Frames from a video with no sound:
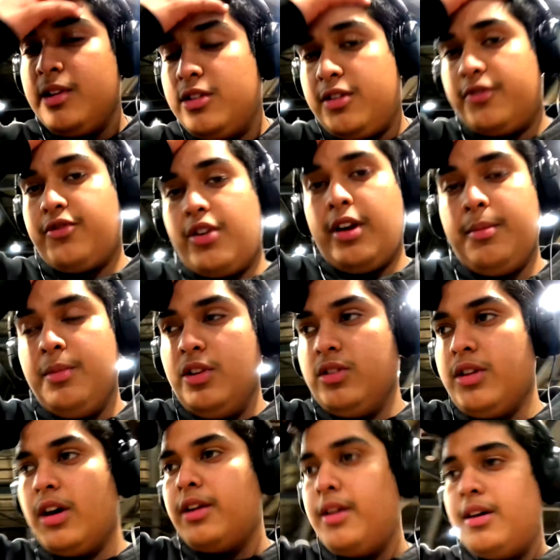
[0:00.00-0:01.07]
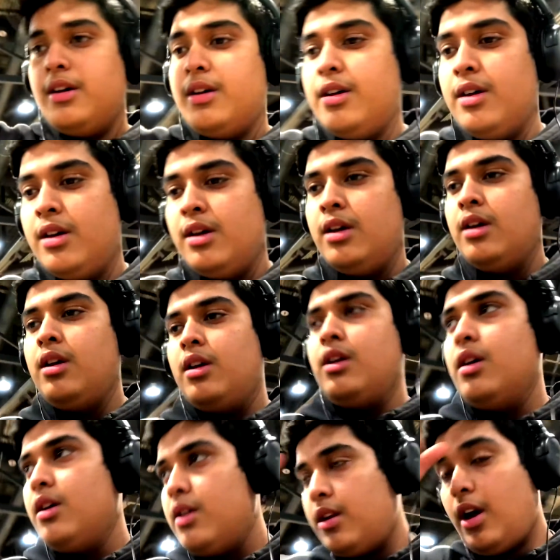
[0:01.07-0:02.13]
minutes of treadmill done
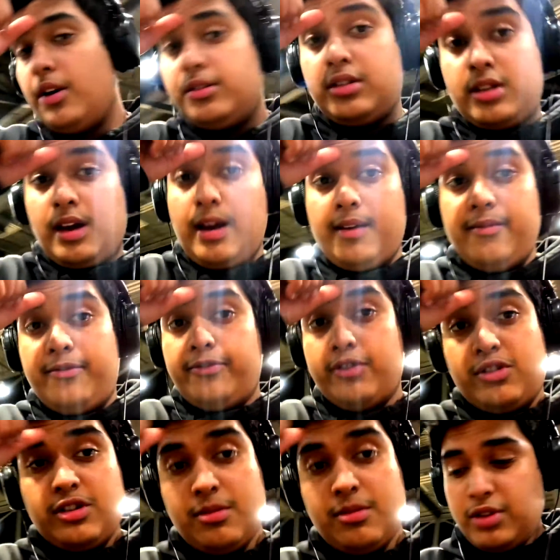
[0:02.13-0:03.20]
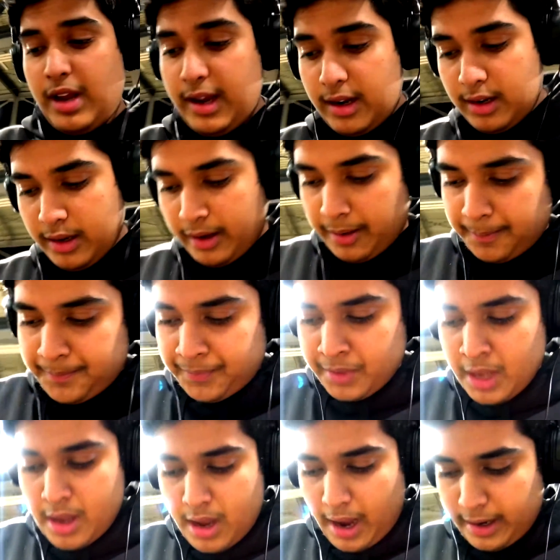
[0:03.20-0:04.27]
now it's time for cycling.
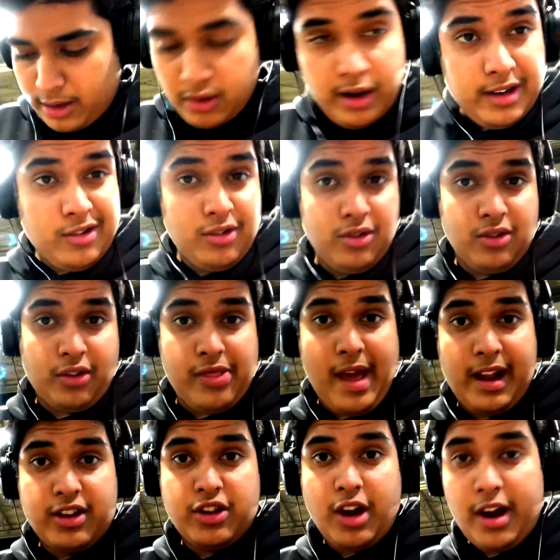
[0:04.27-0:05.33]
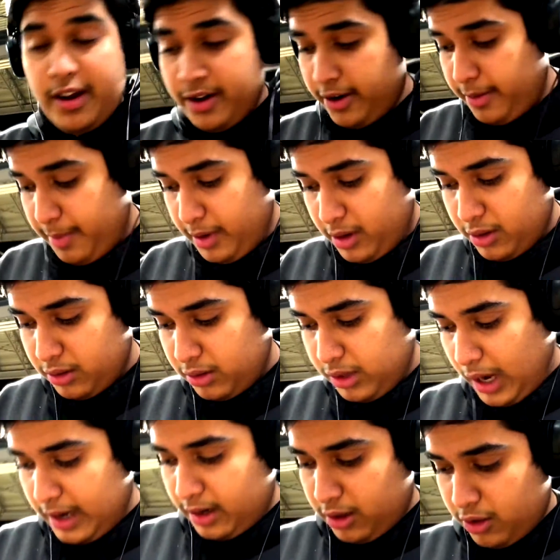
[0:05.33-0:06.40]
I know I don't look that tired
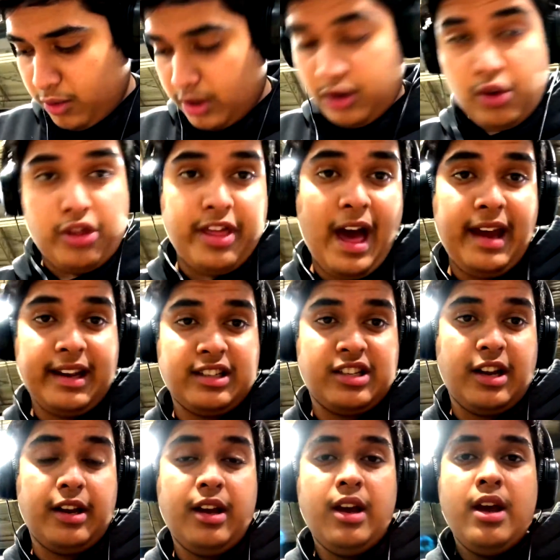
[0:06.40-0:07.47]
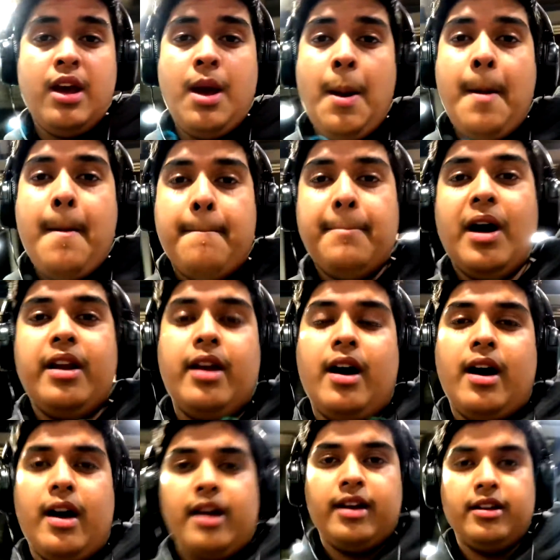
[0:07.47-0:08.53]
because I didn't do it to that extent, but
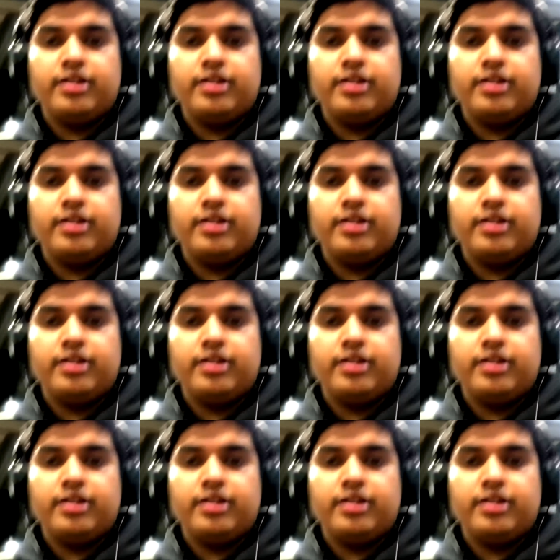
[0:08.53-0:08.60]
I